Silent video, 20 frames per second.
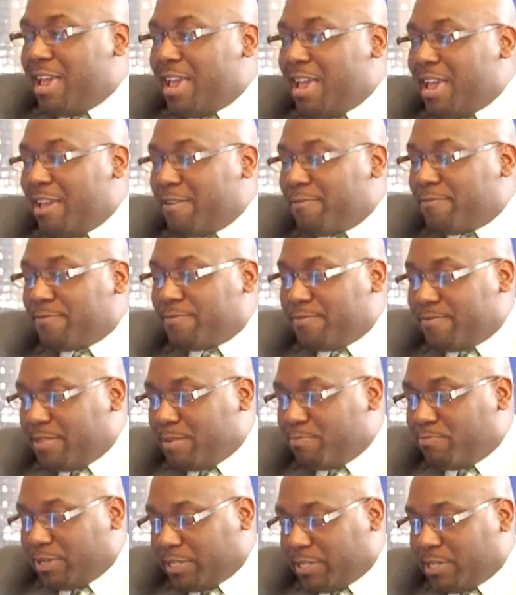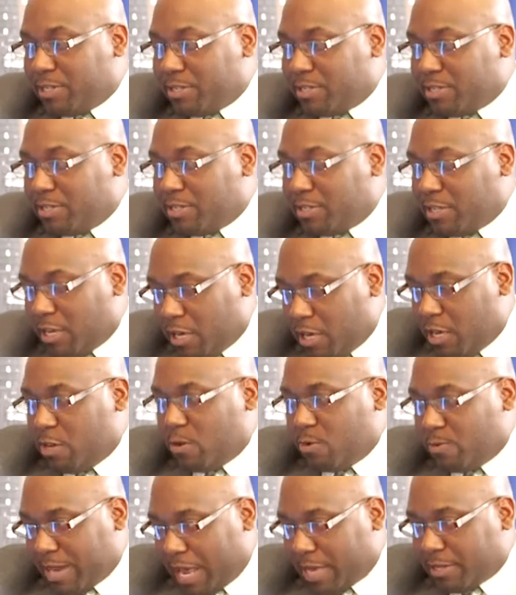If the British, the
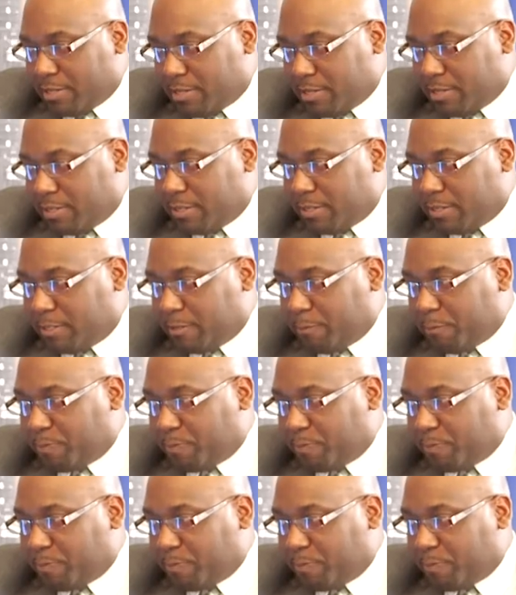EU nationals